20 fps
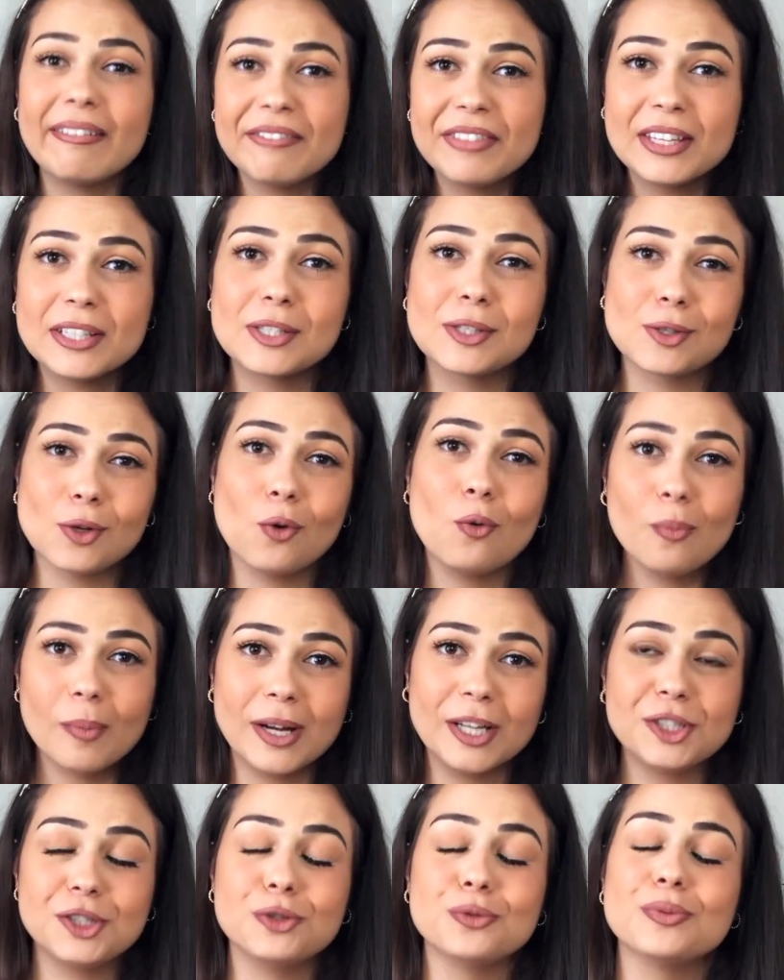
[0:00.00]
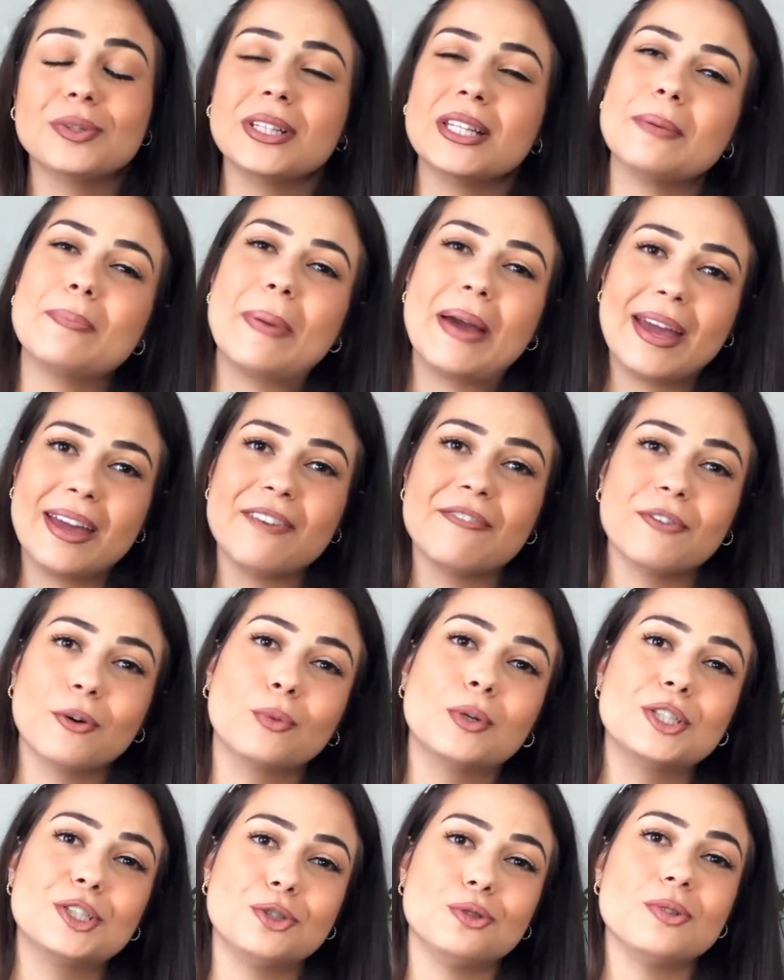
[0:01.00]
this so much. You really pay for
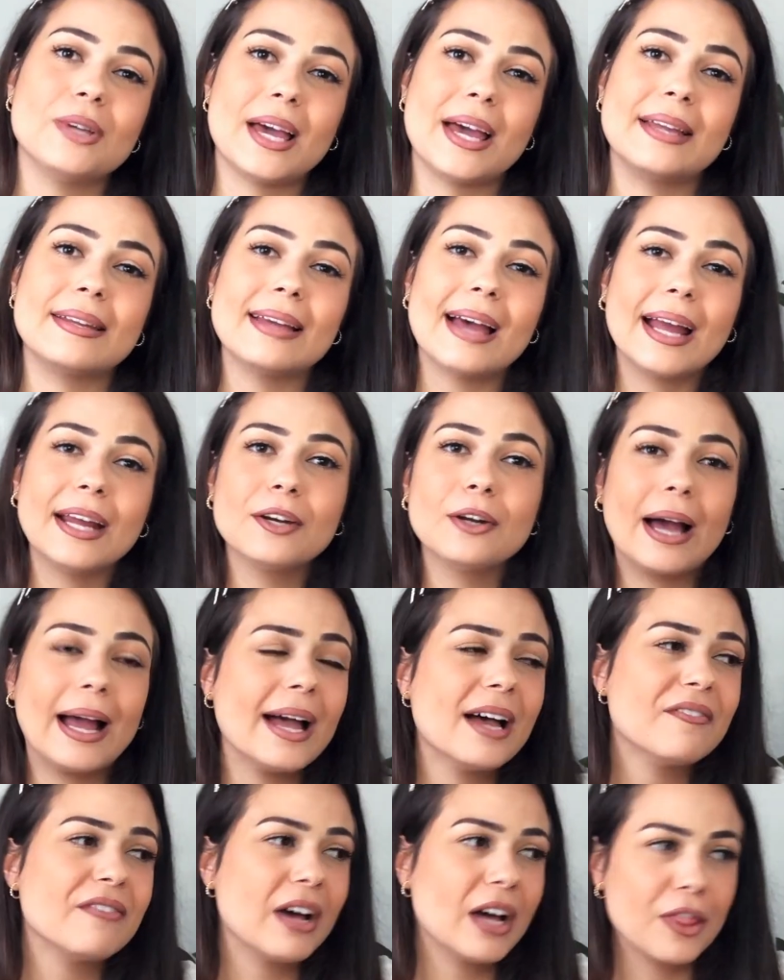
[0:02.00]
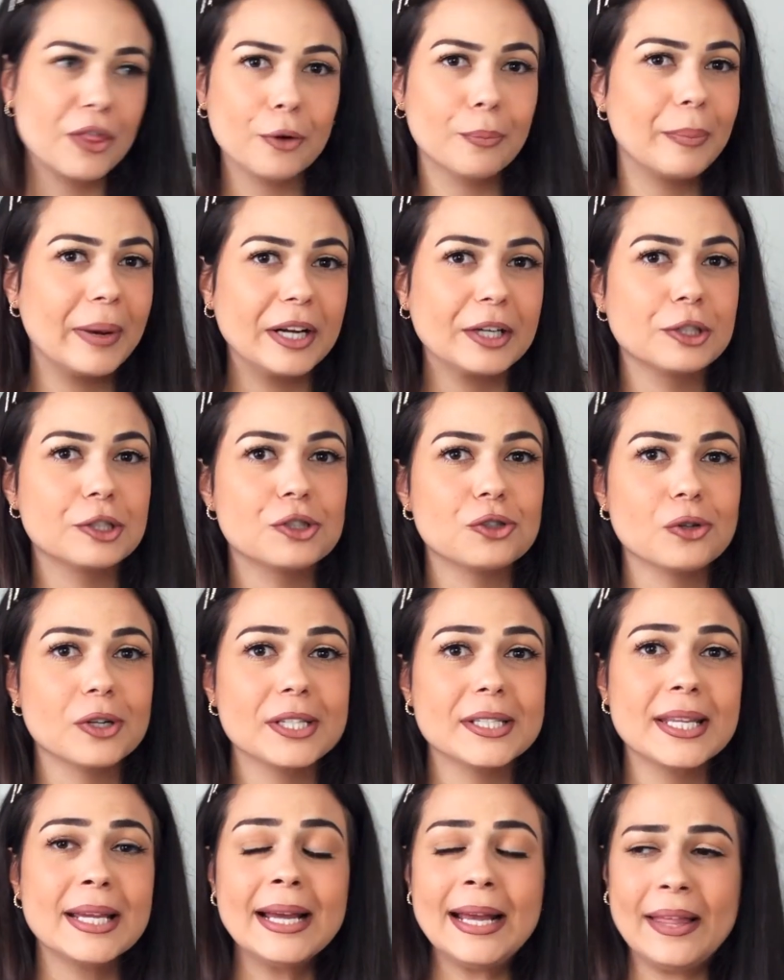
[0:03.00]
what you get. I have other biker
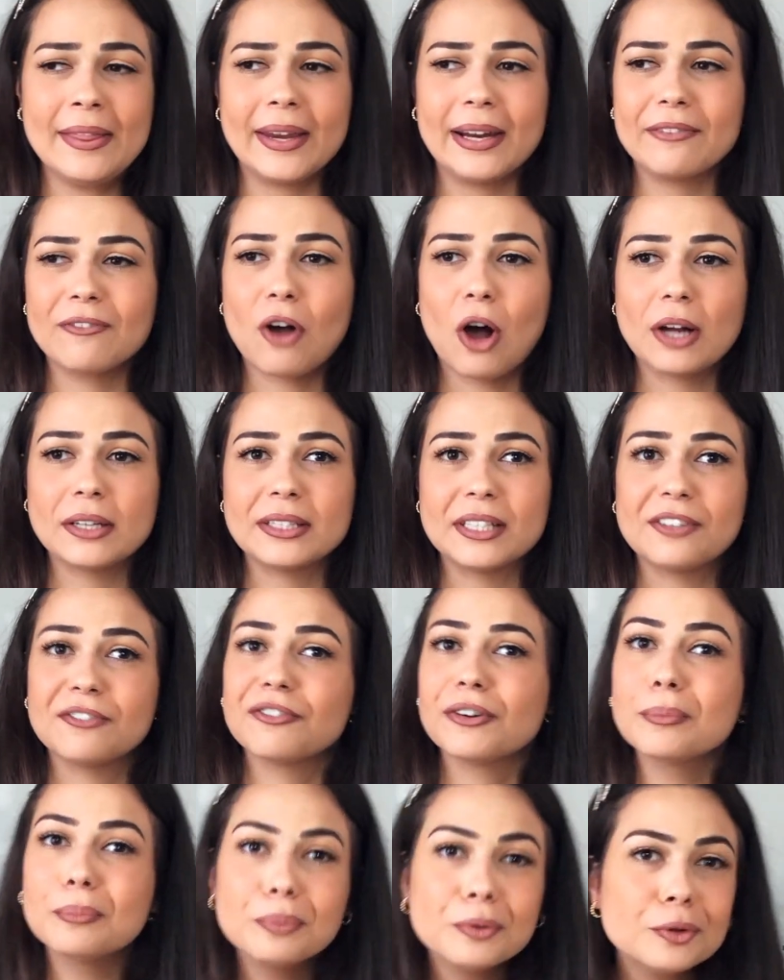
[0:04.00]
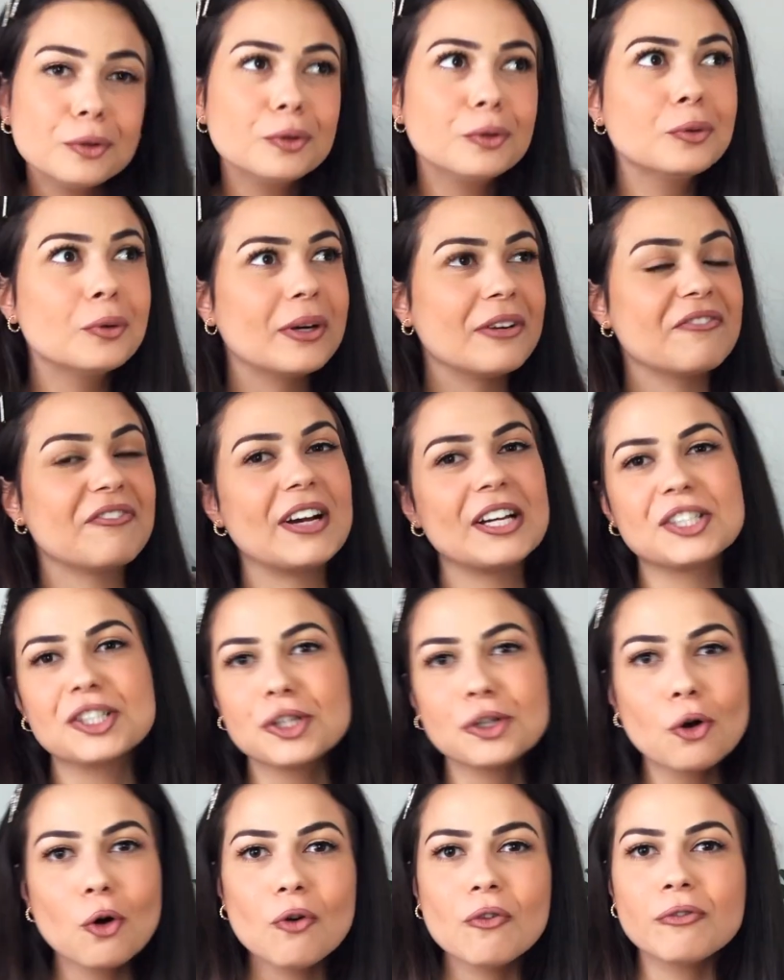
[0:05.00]
shorts that I've gotten from Boohoo and Fashion
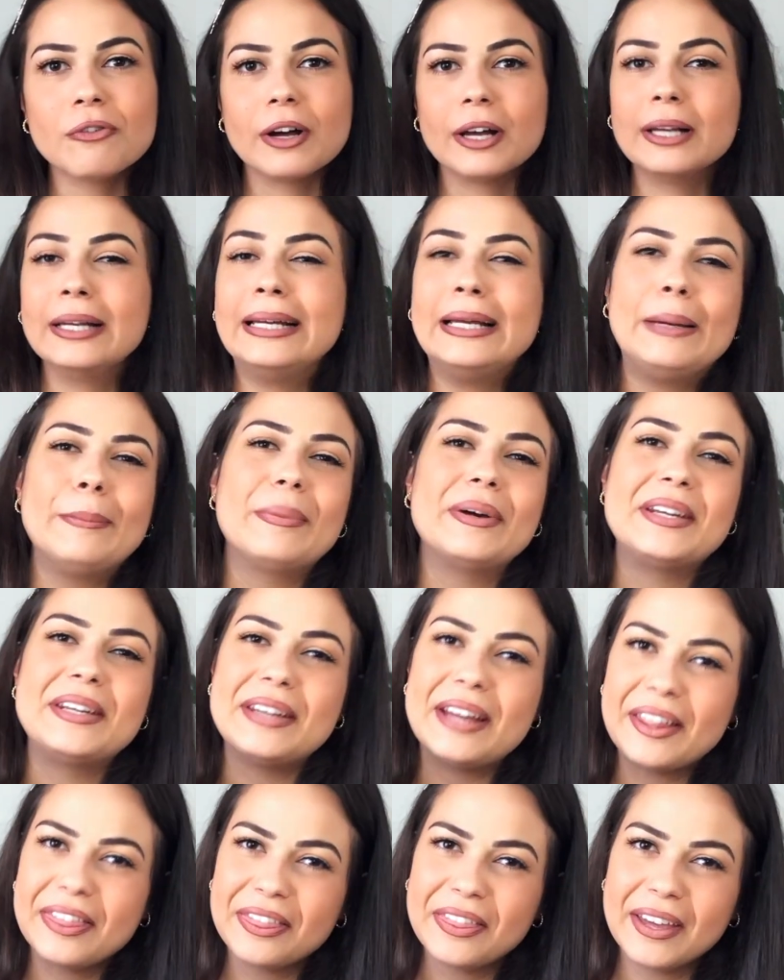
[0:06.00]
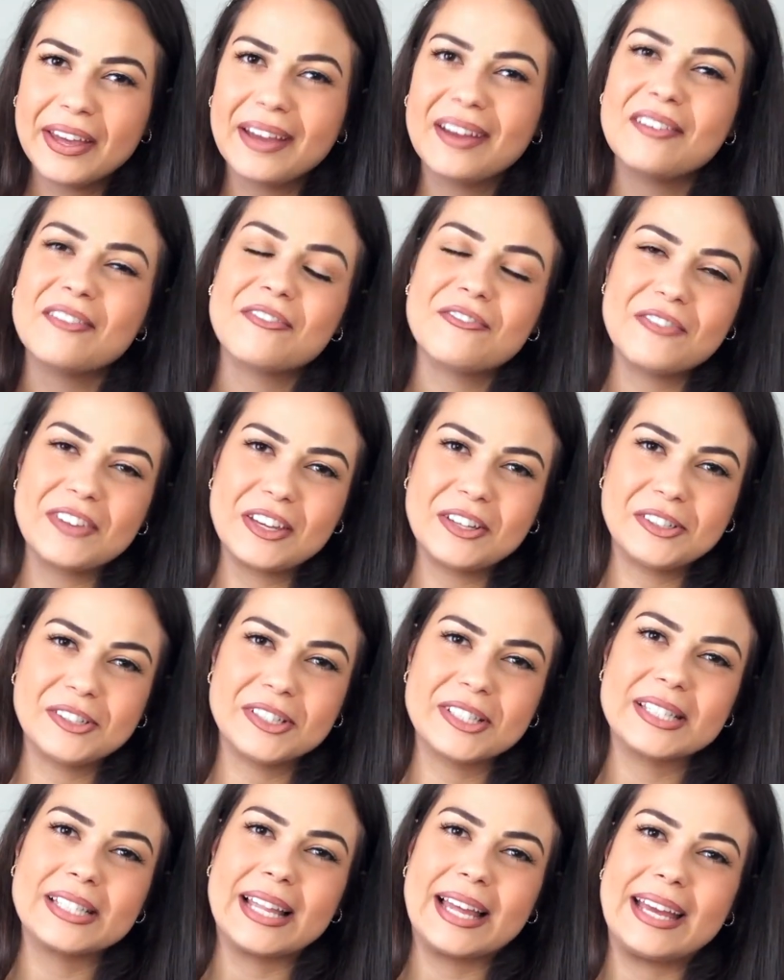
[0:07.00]
Nova, but nothing
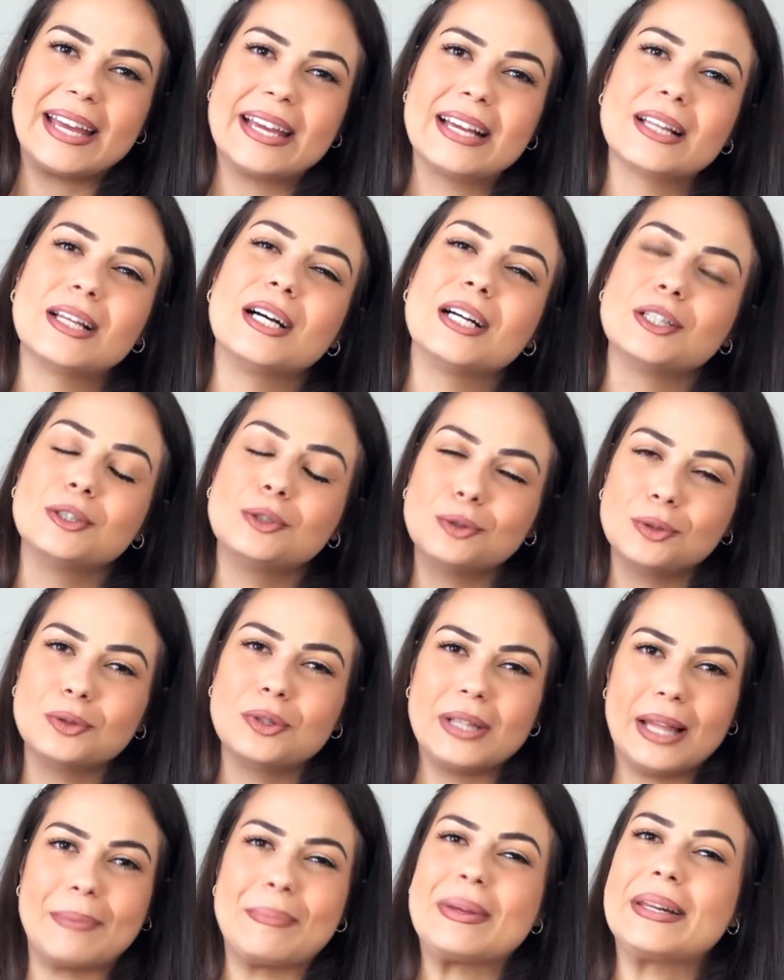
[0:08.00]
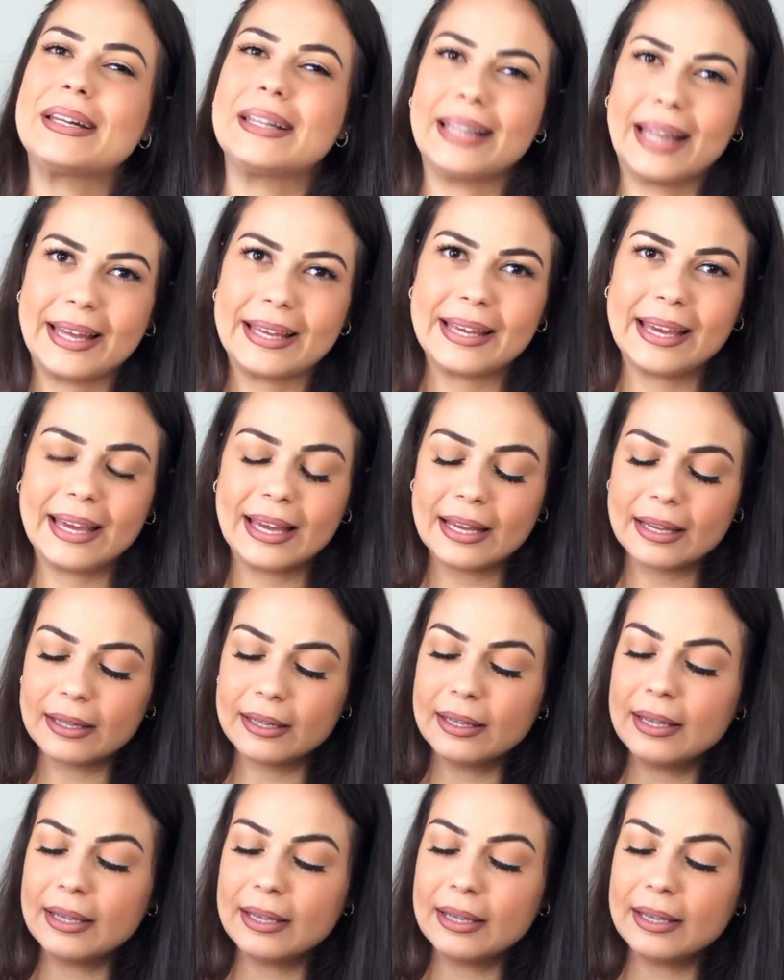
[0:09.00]
feels like a Lululemon legging.